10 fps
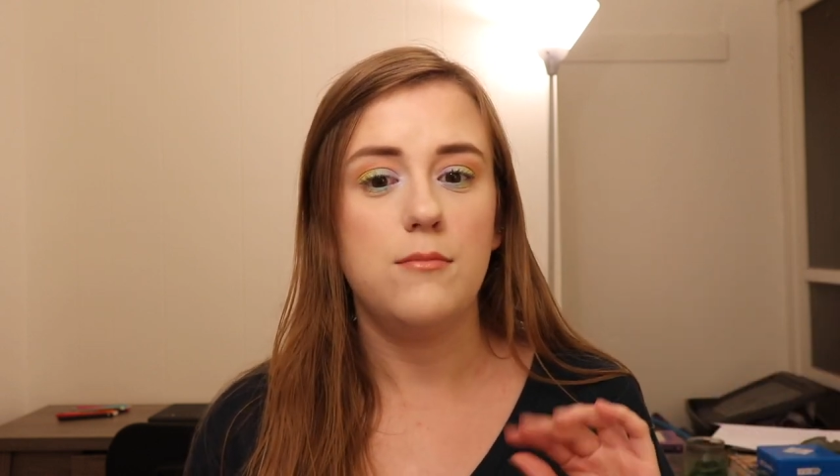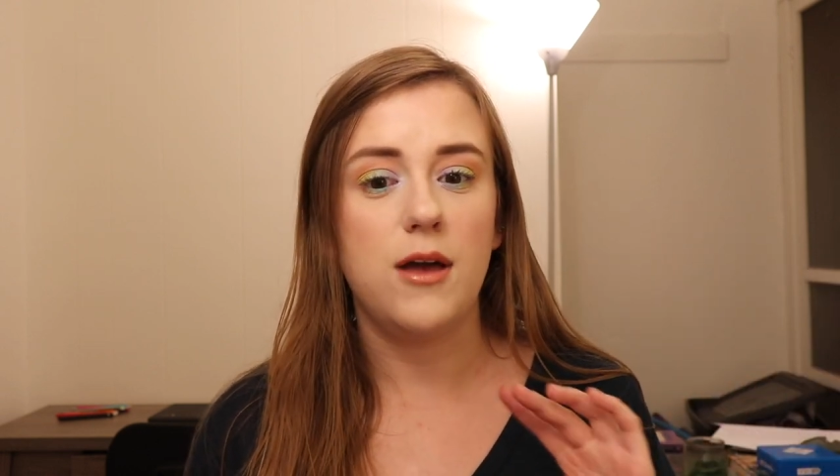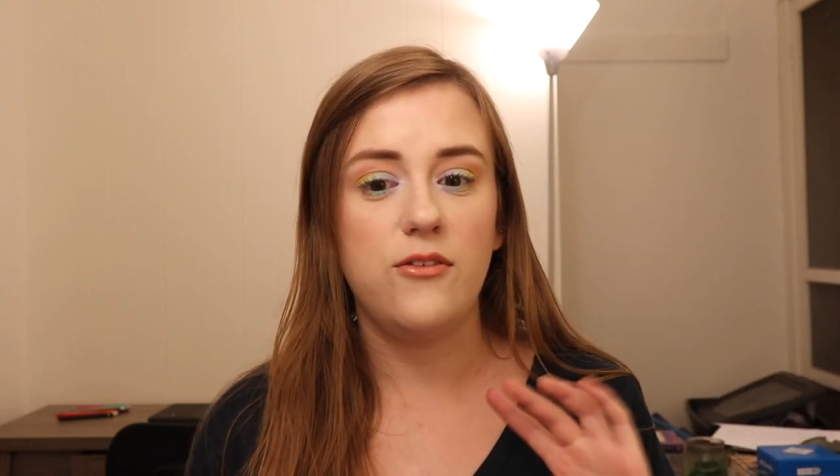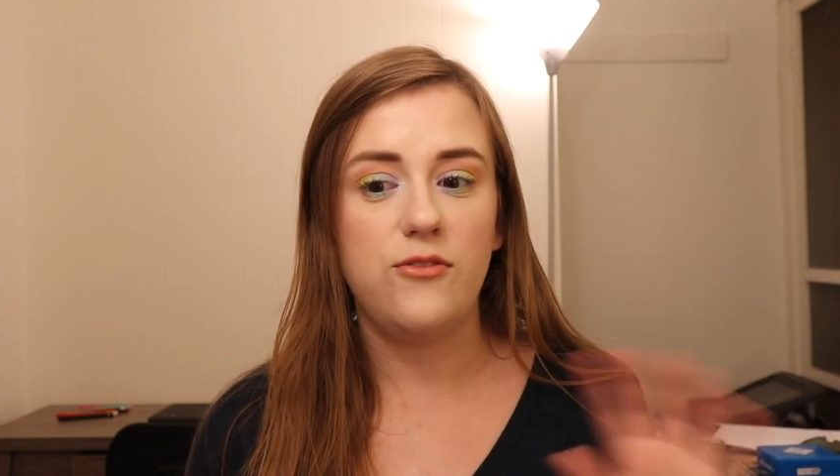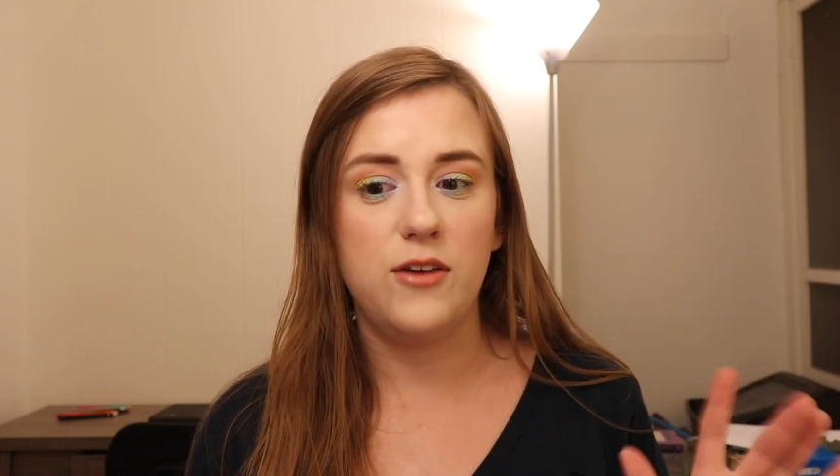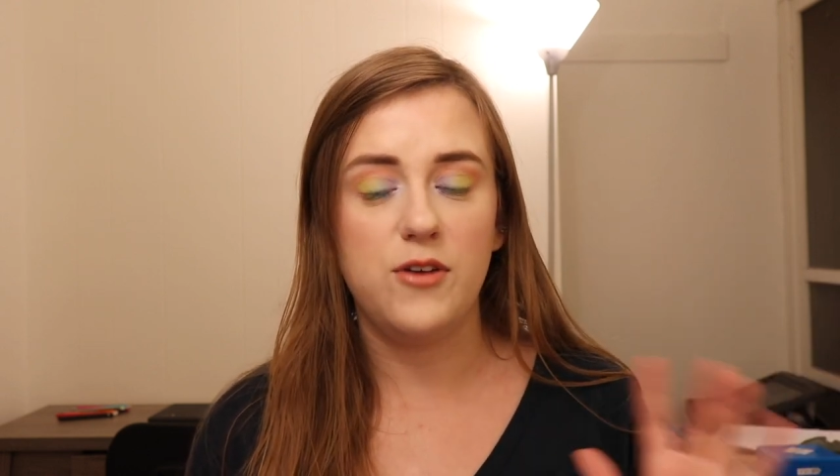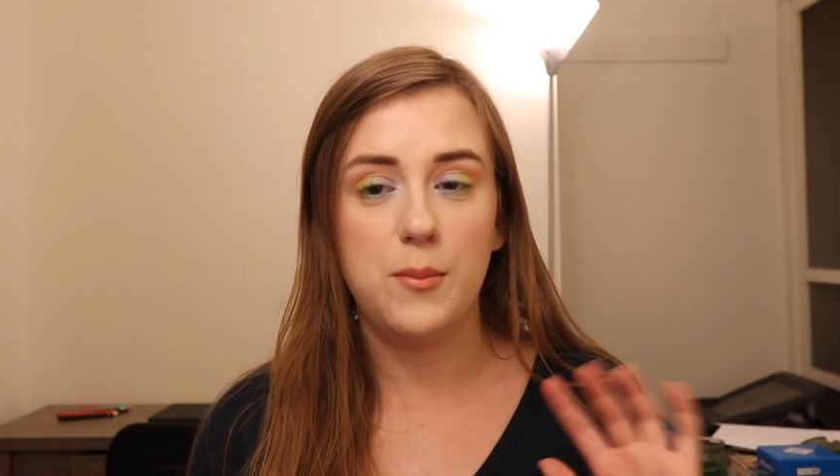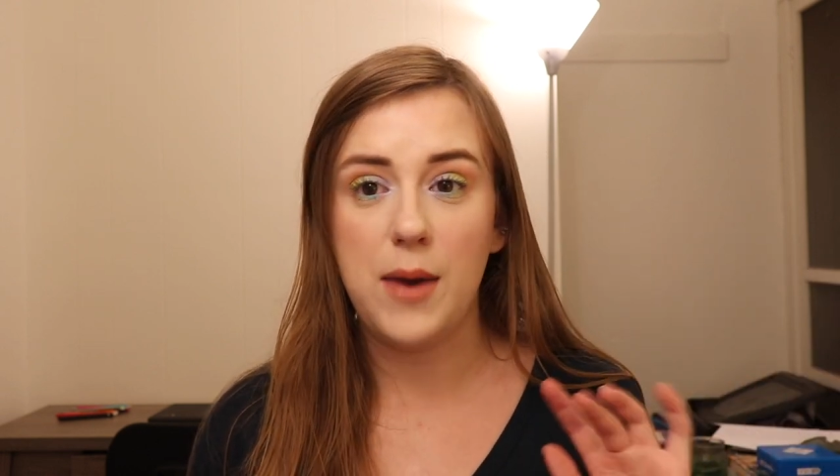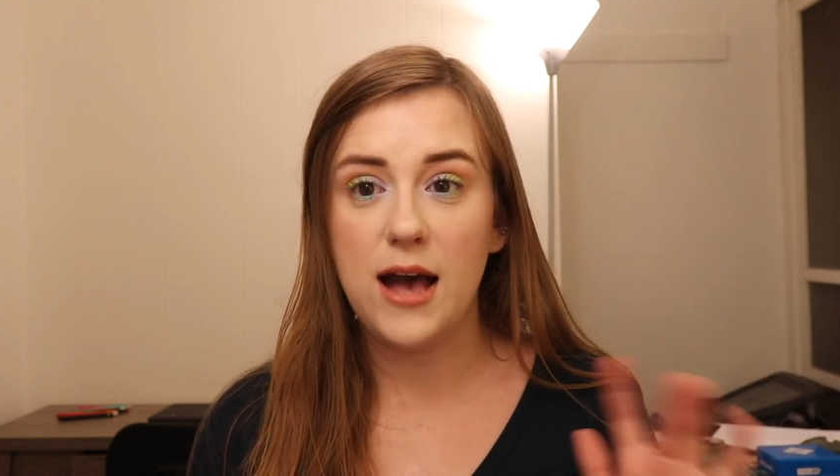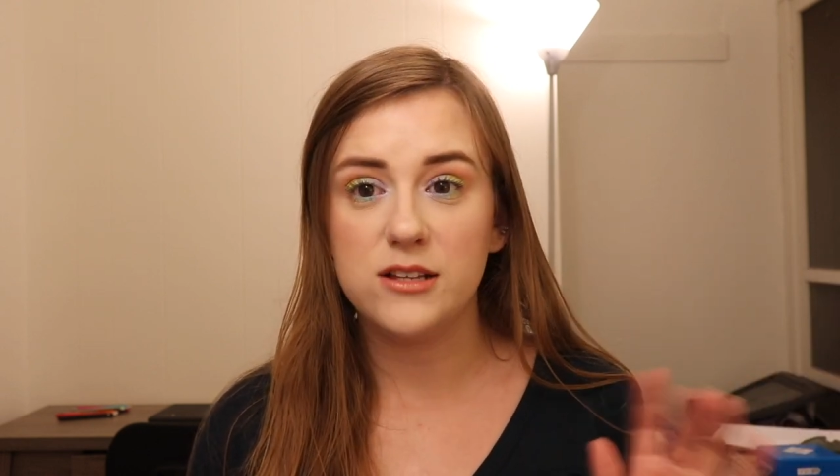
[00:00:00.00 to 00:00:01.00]
my
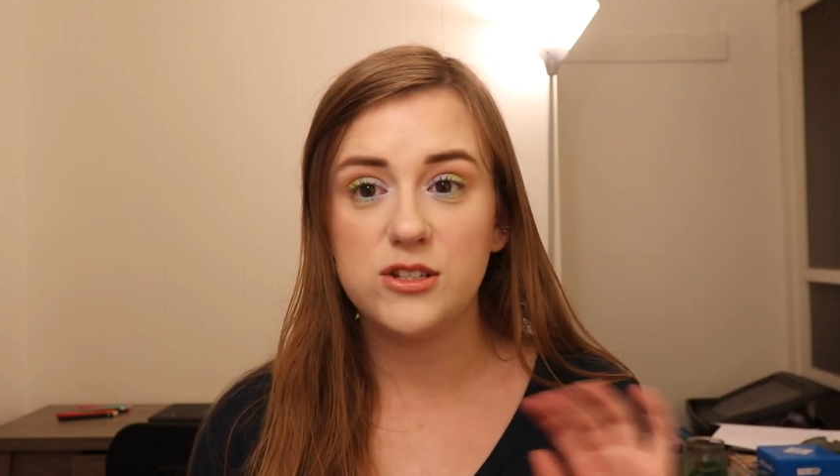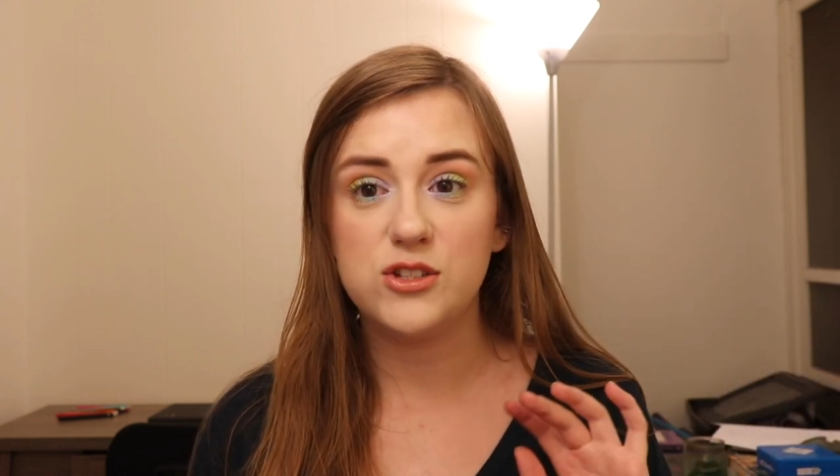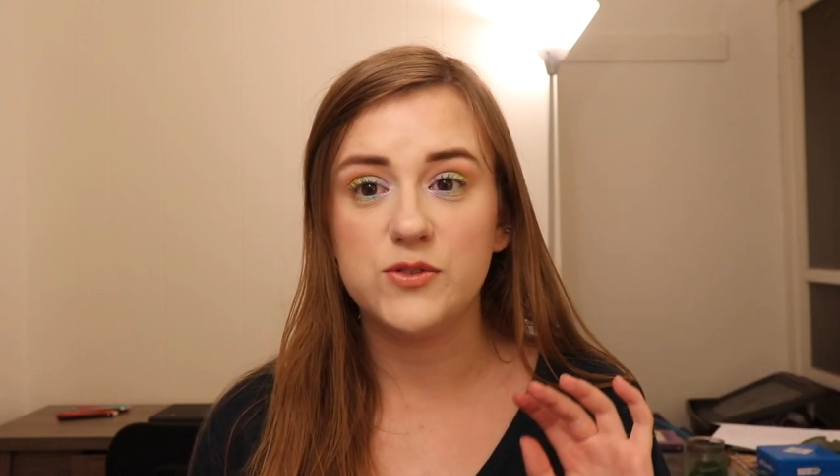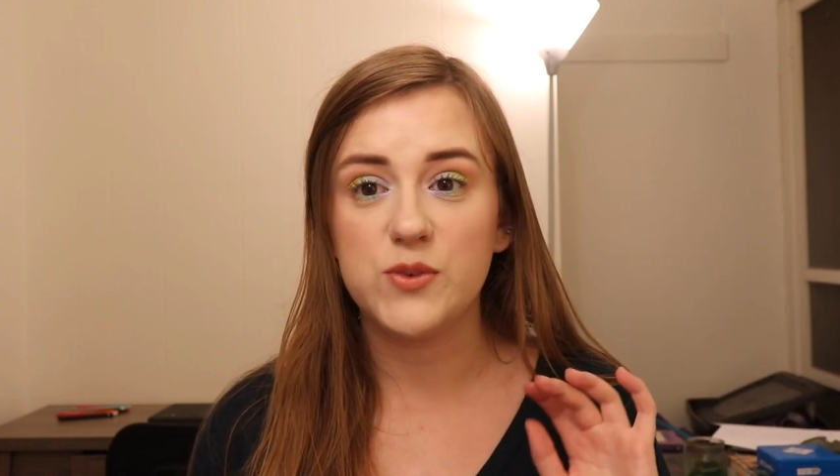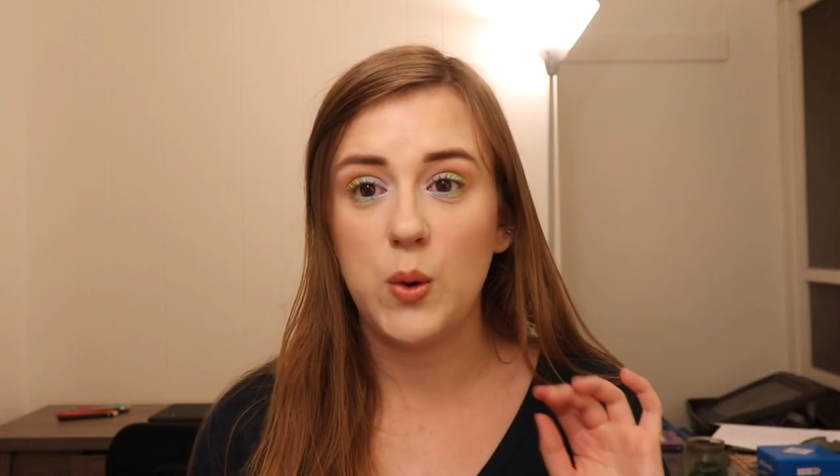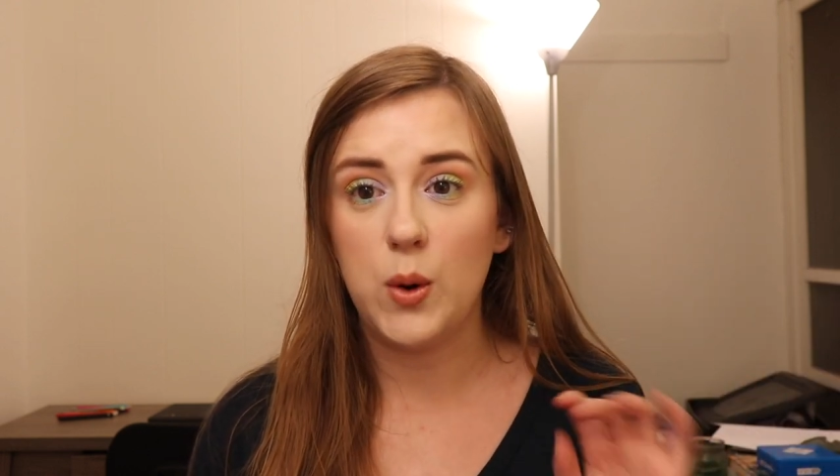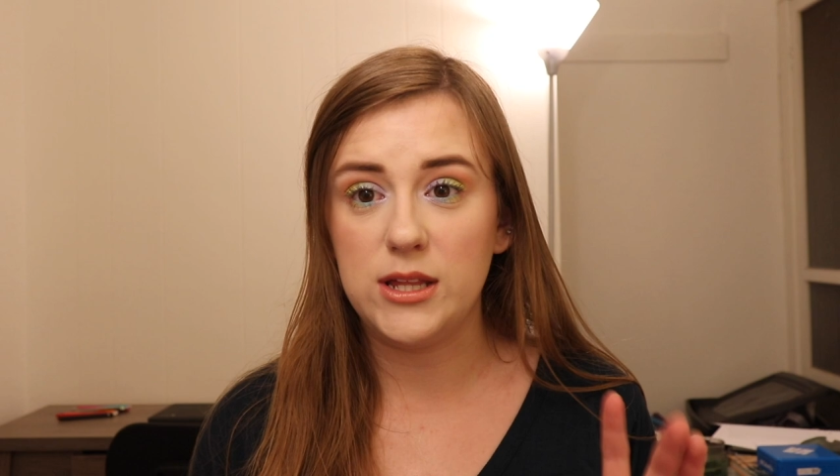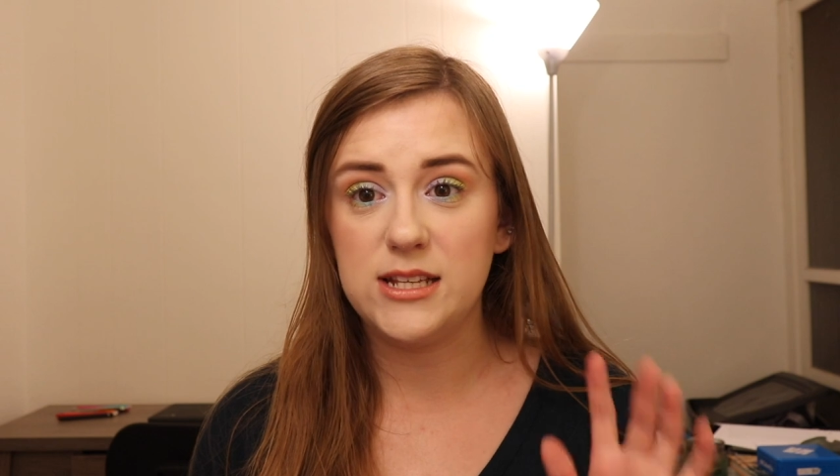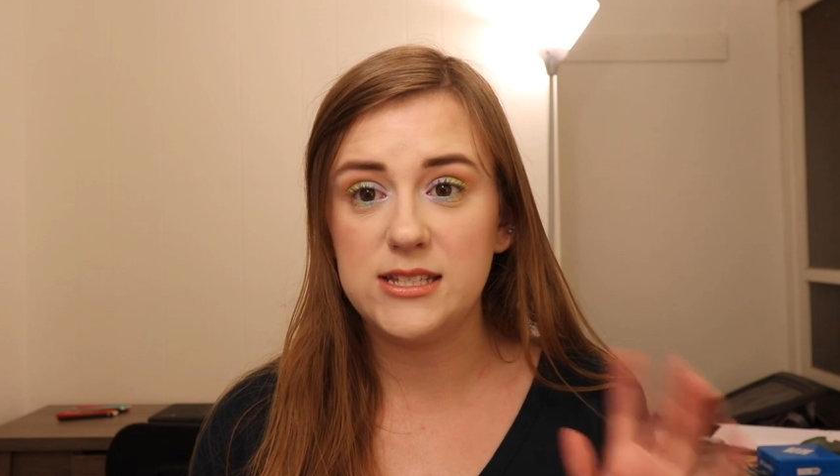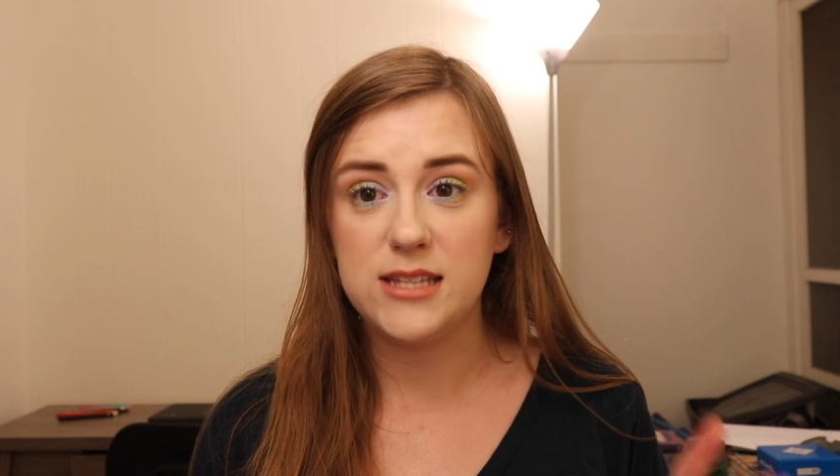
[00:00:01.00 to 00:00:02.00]
favorite masks for
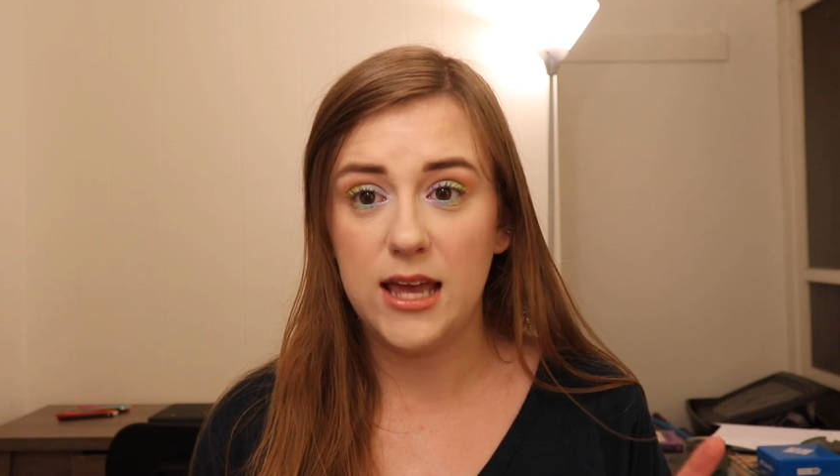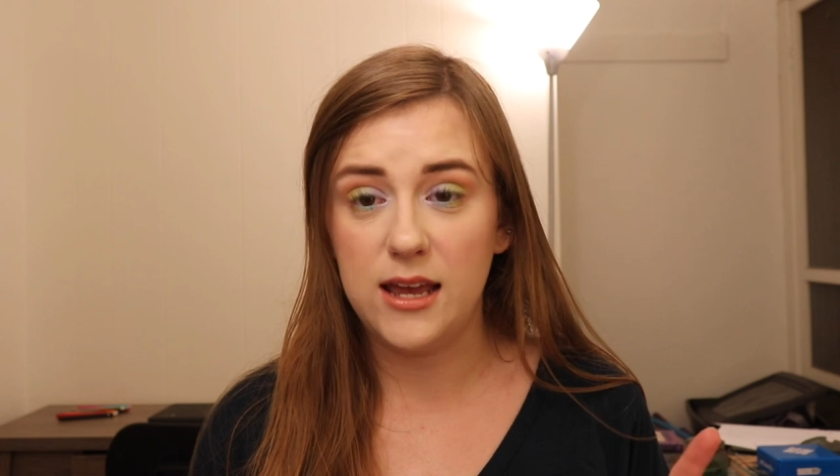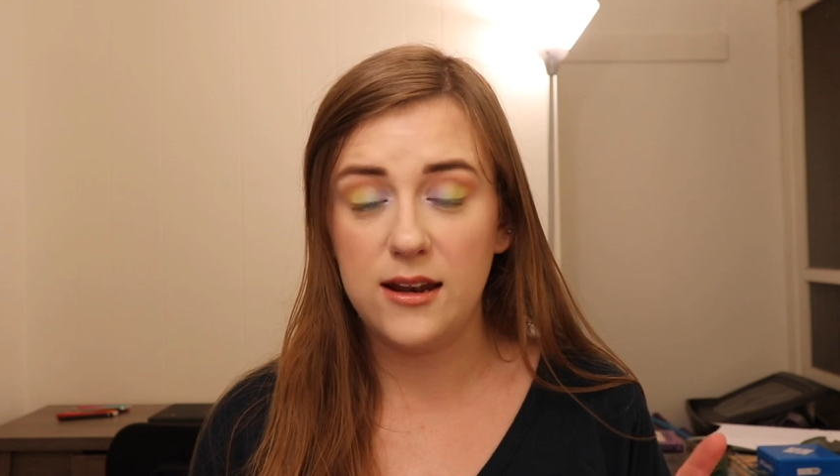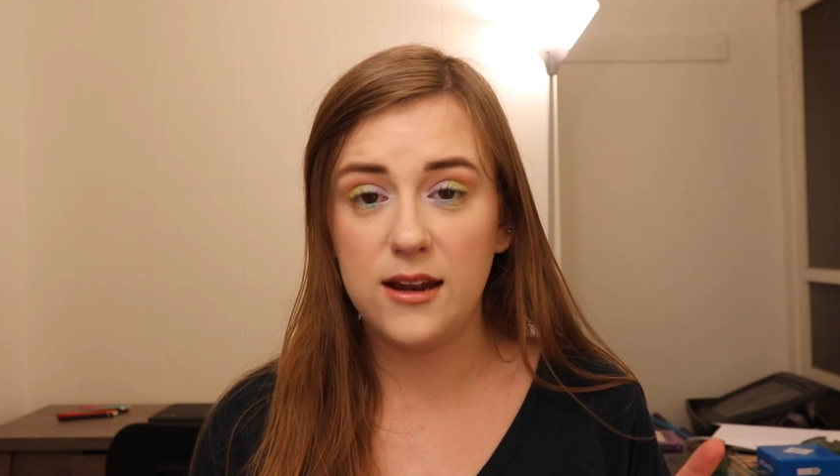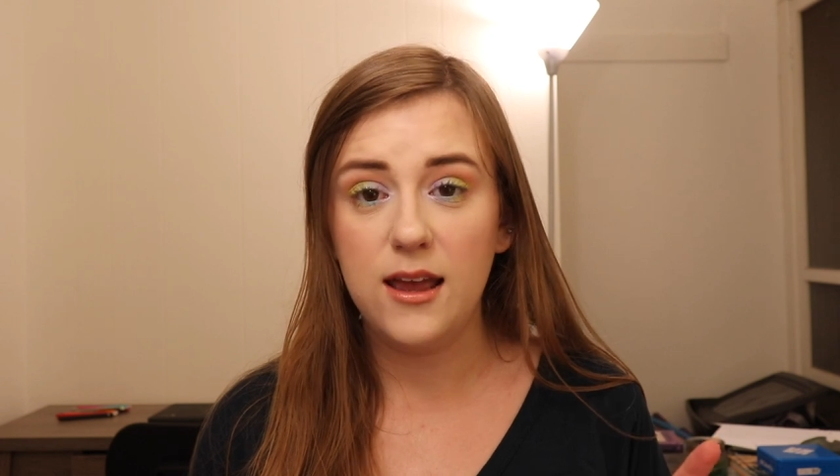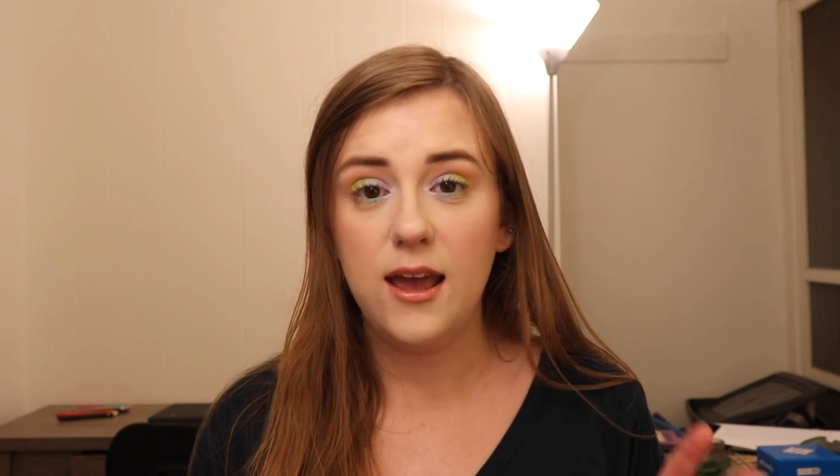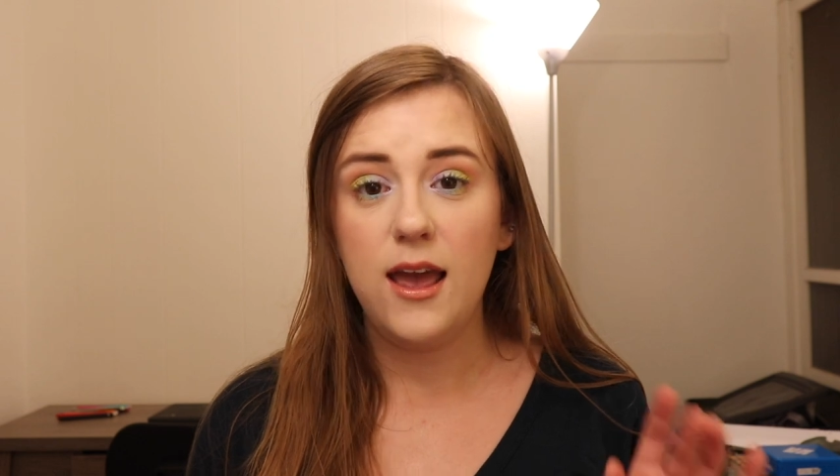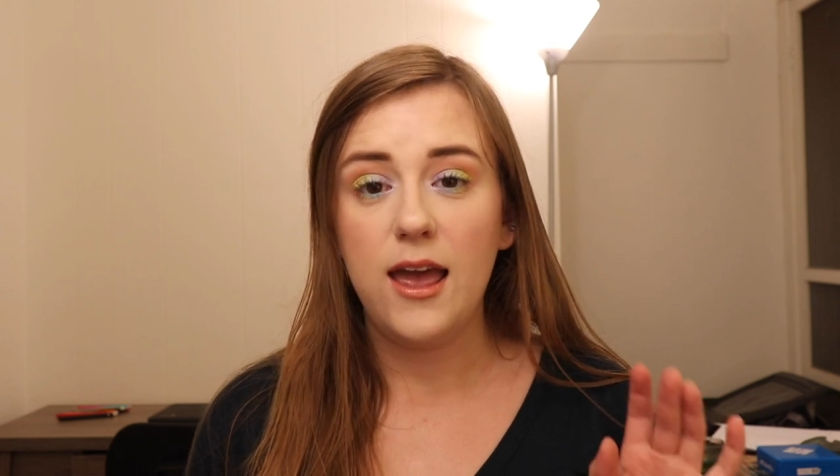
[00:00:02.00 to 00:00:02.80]
oily skin.